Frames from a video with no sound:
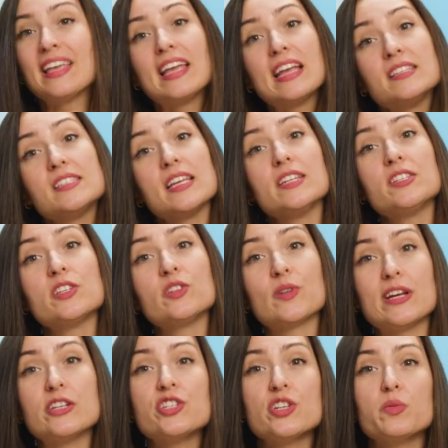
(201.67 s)
Its
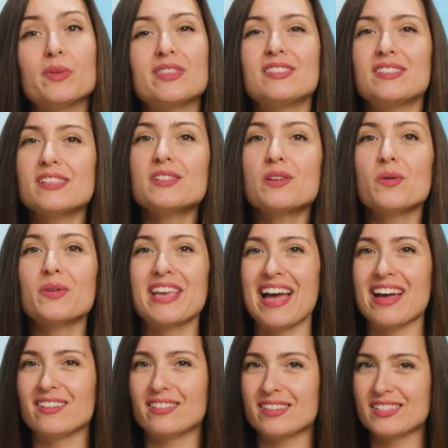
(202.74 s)
integration with Cisco
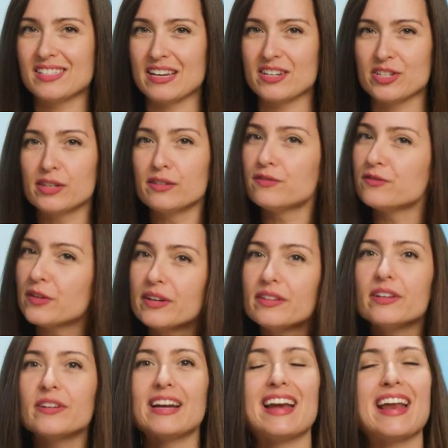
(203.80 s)
Catalyst Center
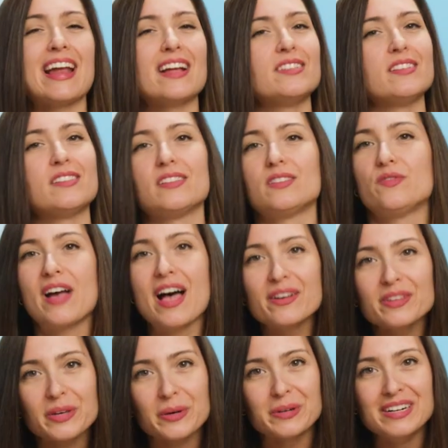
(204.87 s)
further enhances its
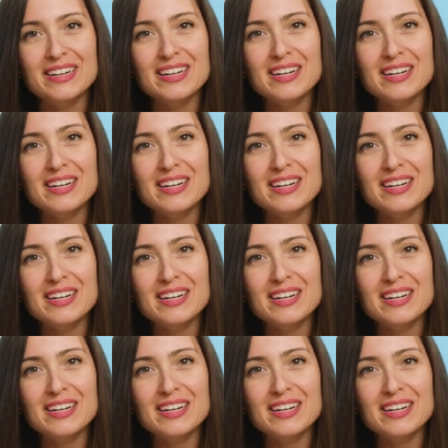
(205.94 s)
value,